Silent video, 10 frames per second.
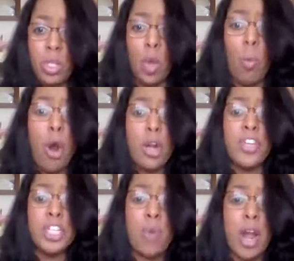The word of
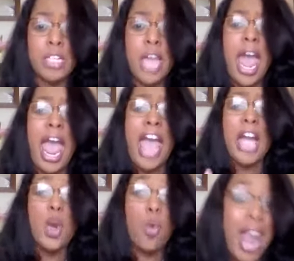his grace
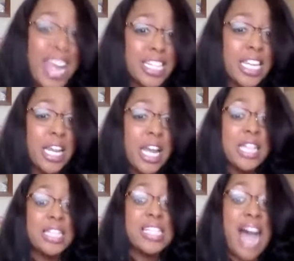and granted
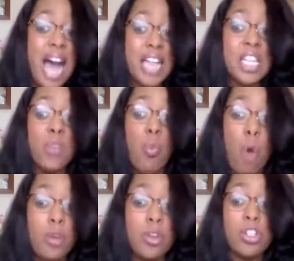signs and
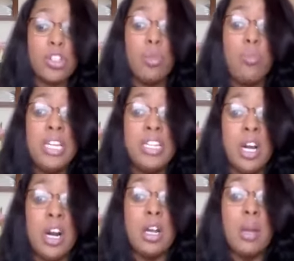wonders to be
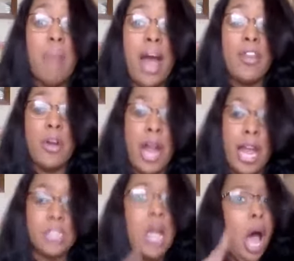done by their
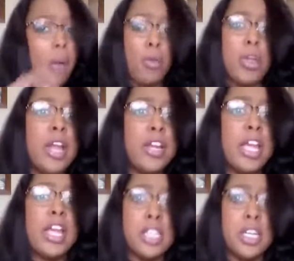hands. I'm going to read that
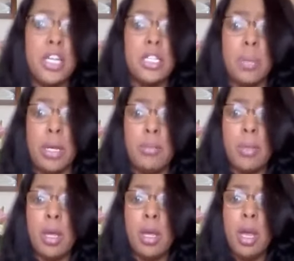again because it needs to be.
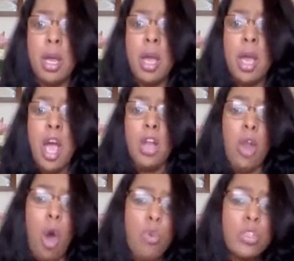
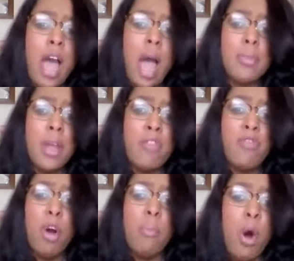Long time,
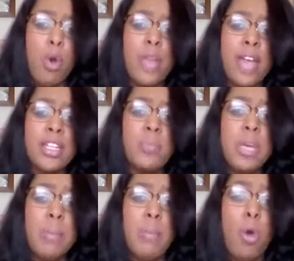therefore, bold they
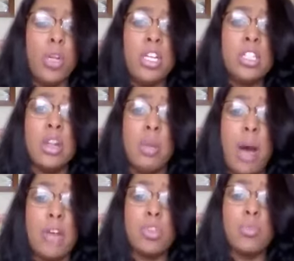speaking boldly. These are the
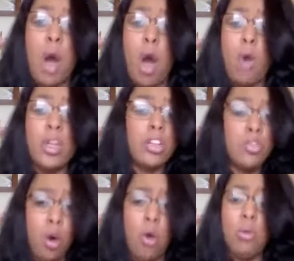apostles Paul and, you
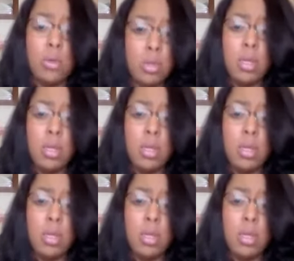know,